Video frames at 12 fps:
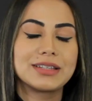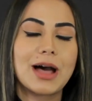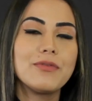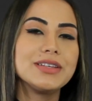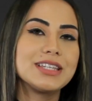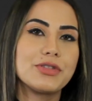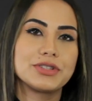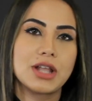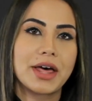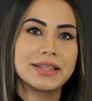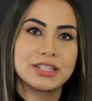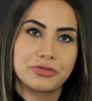Obviously, there's a
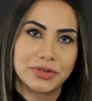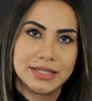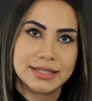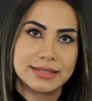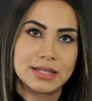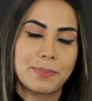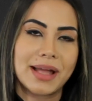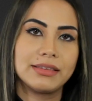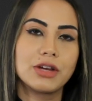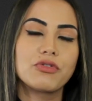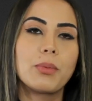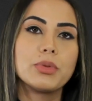lot of differences
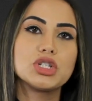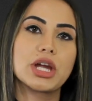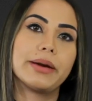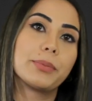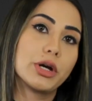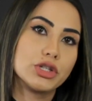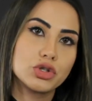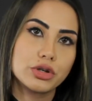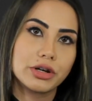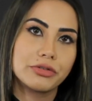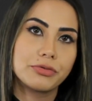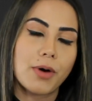depending from which Arab country
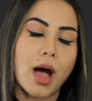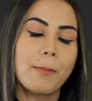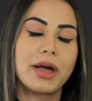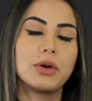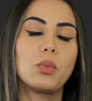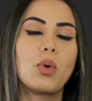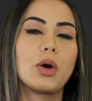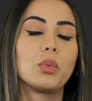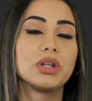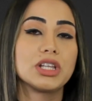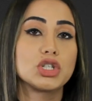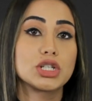you're from and what
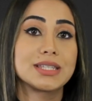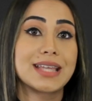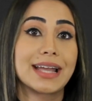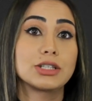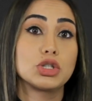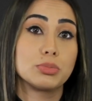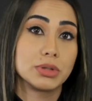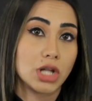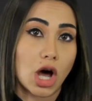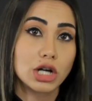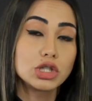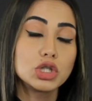religious sect you
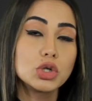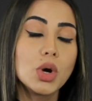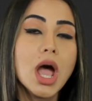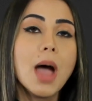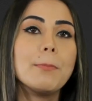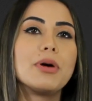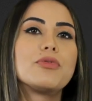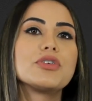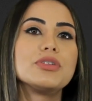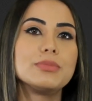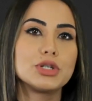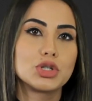belong to, but for
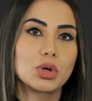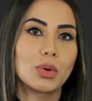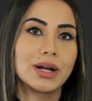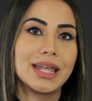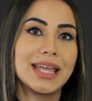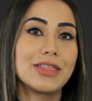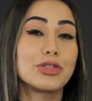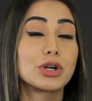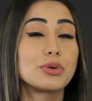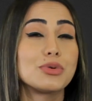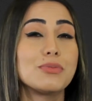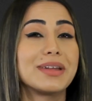the majority, the
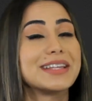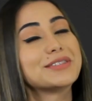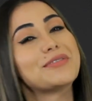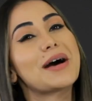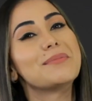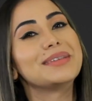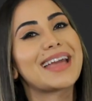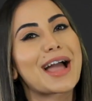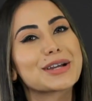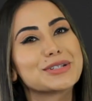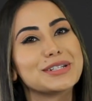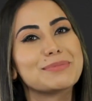groom and his family
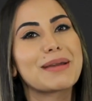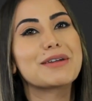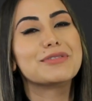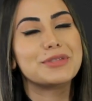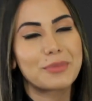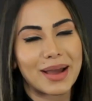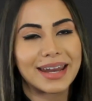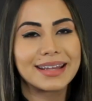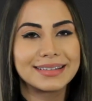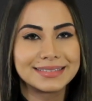actually pay for the wedding.